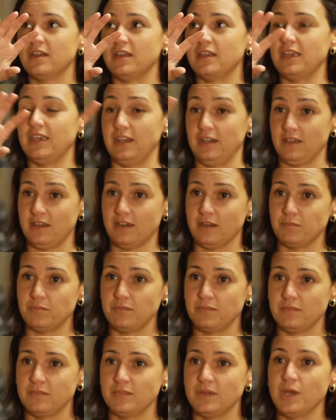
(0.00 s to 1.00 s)

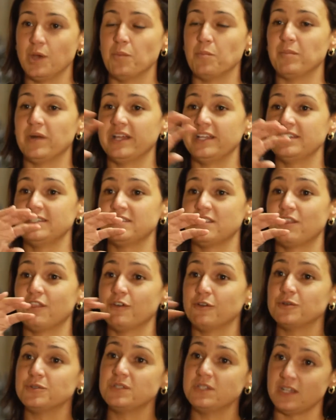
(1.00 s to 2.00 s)
income minus
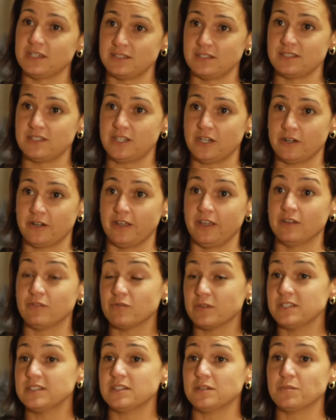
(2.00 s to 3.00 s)
those necessary and
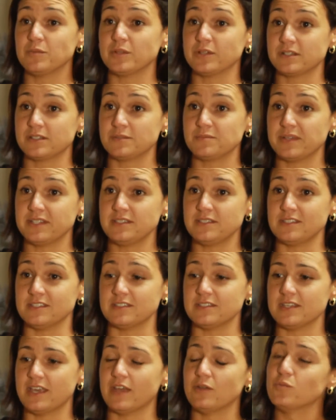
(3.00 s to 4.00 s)
reasonable
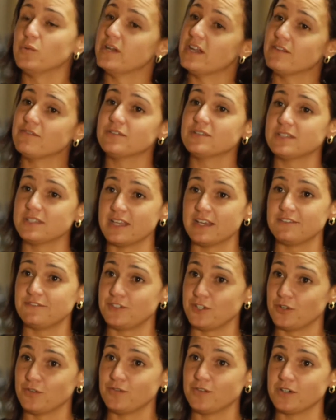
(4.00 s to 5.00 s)
expenses. And whatever's
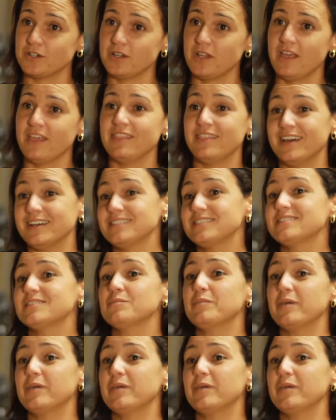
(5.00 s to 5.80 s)
left over, that's the